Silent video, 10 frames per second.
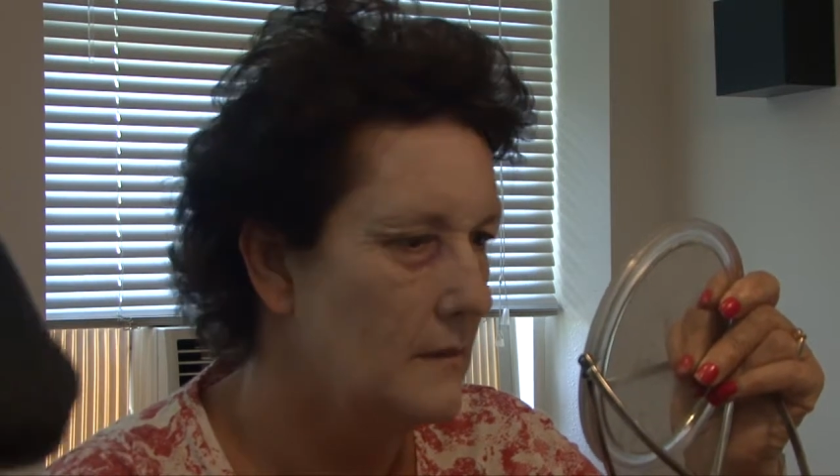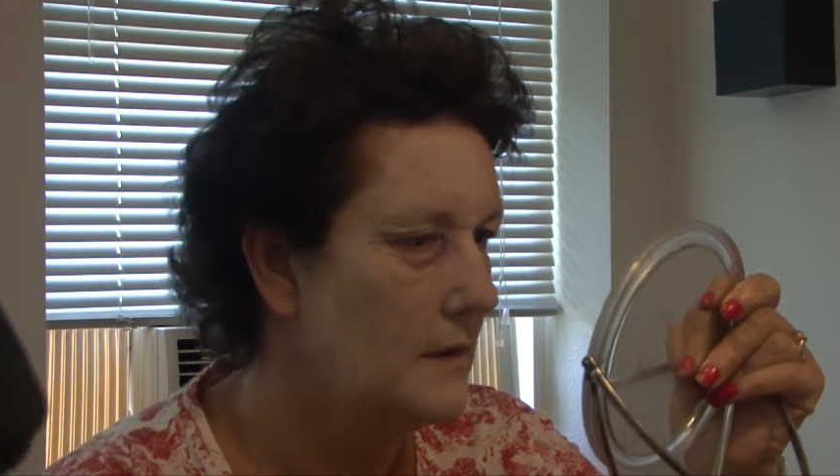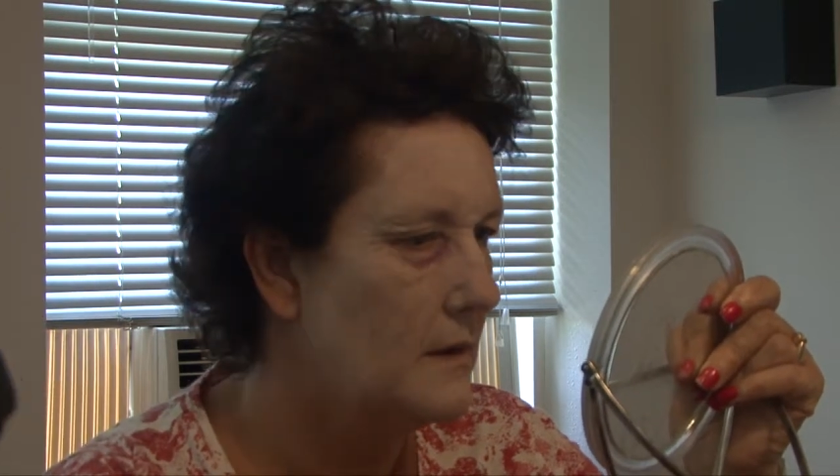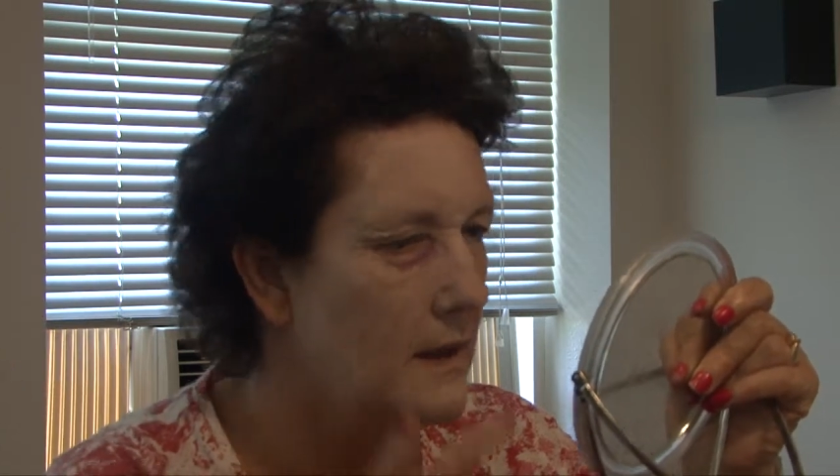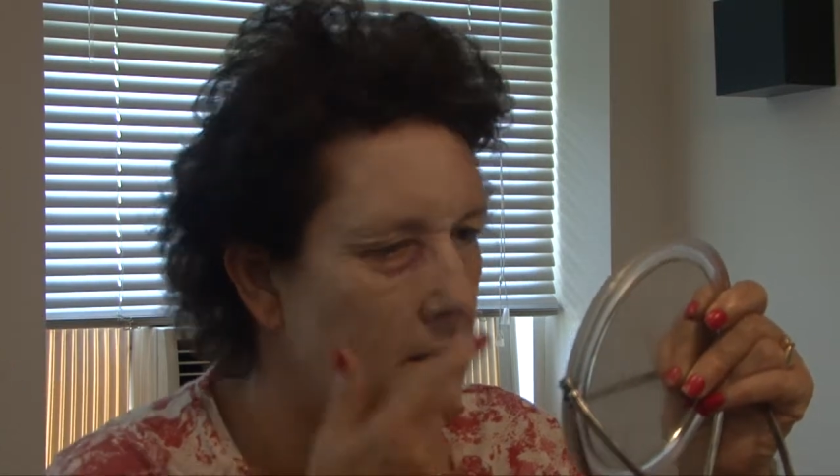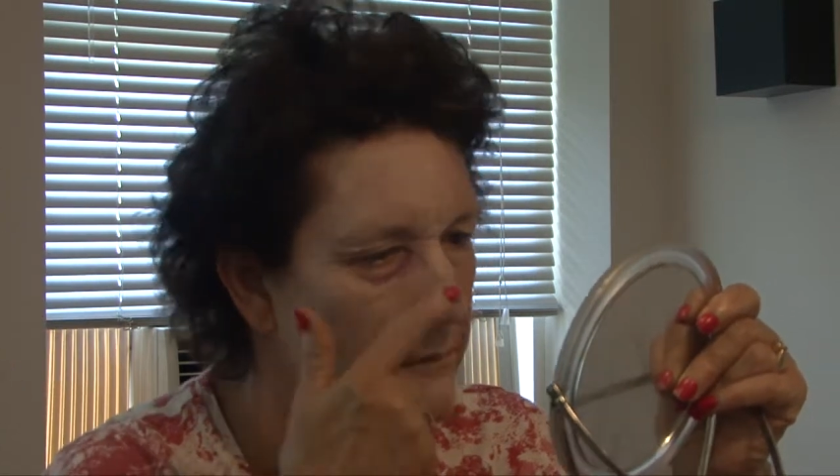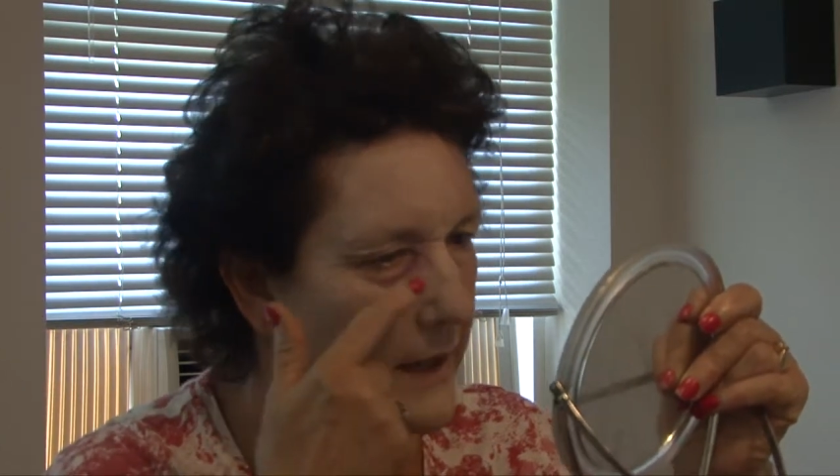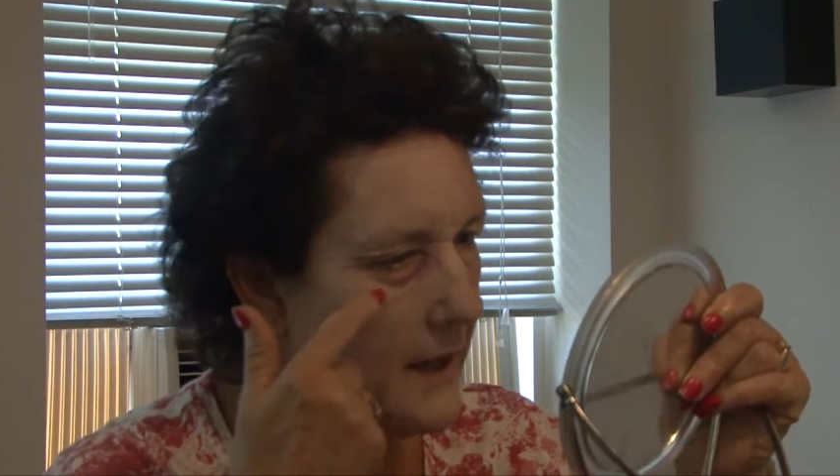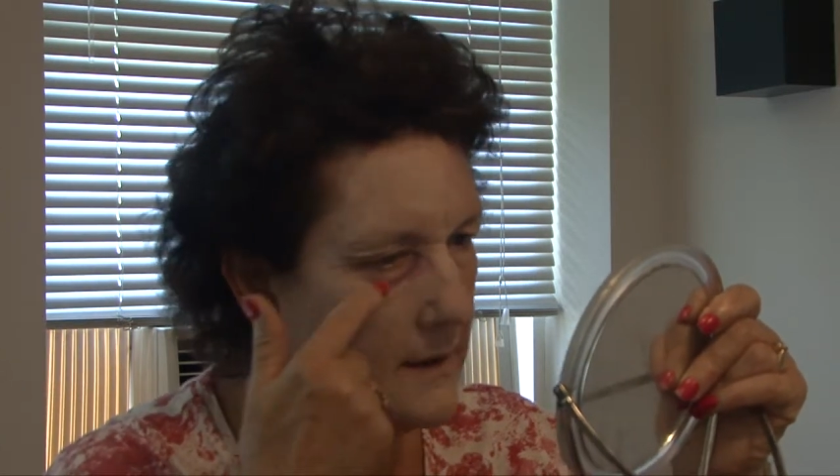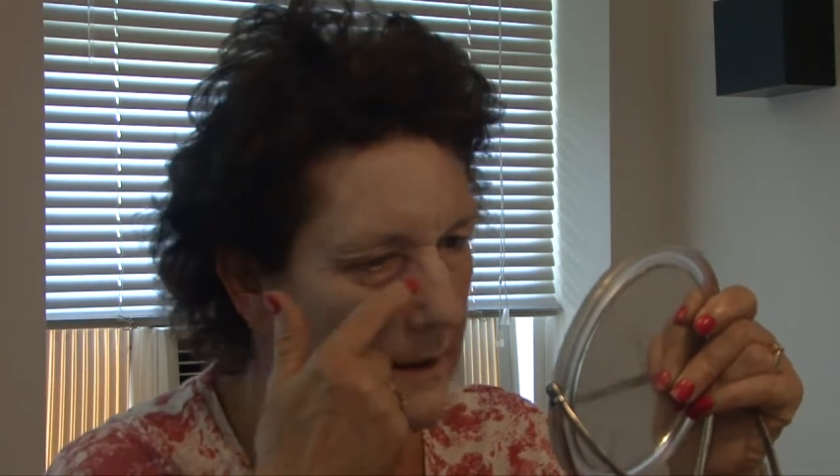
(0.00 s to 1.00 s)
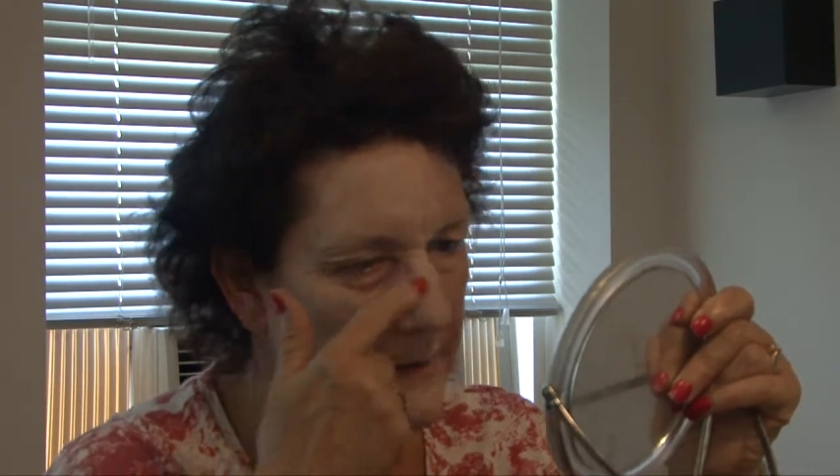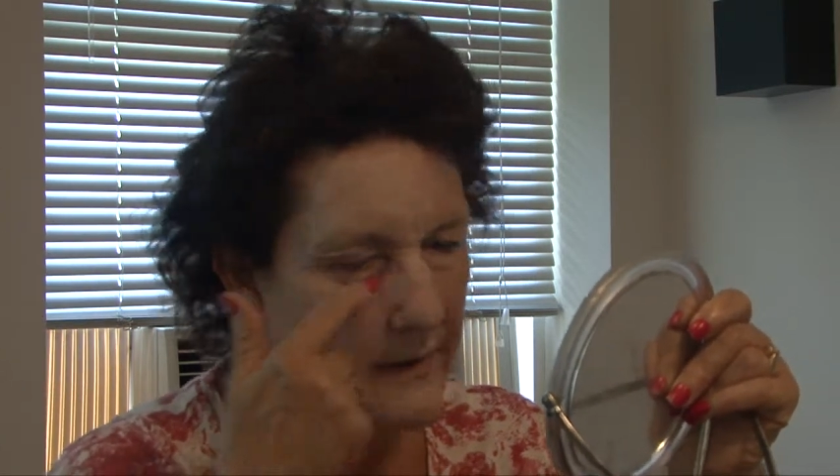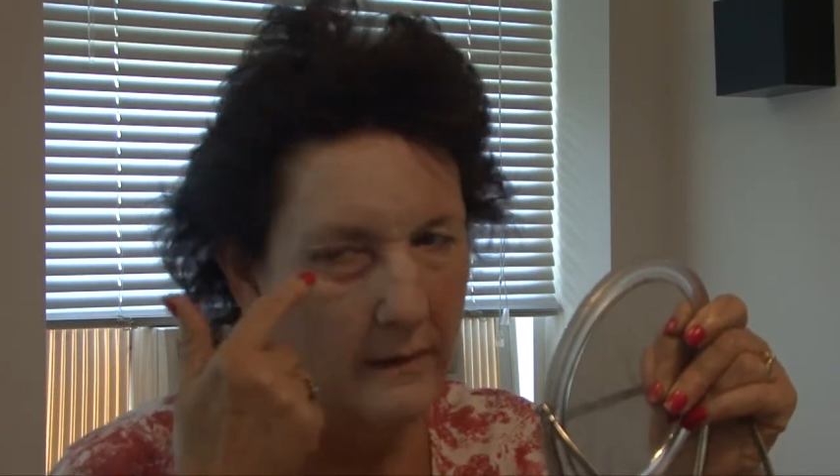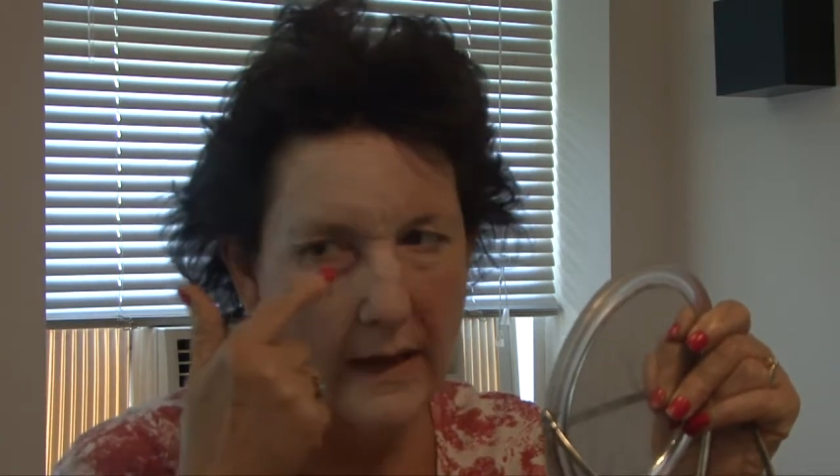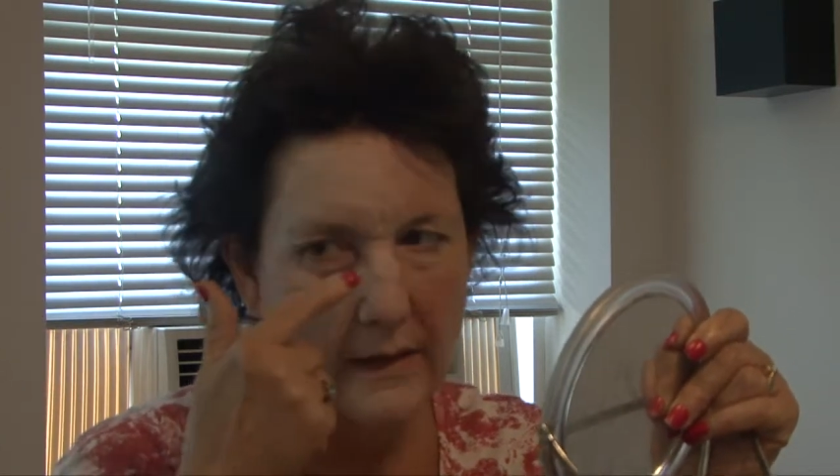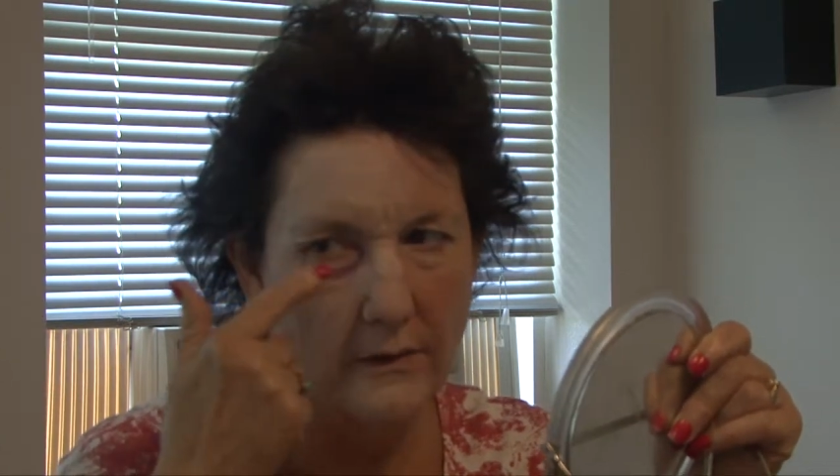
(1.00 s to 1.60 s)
You kind of bag, I mean, yeah,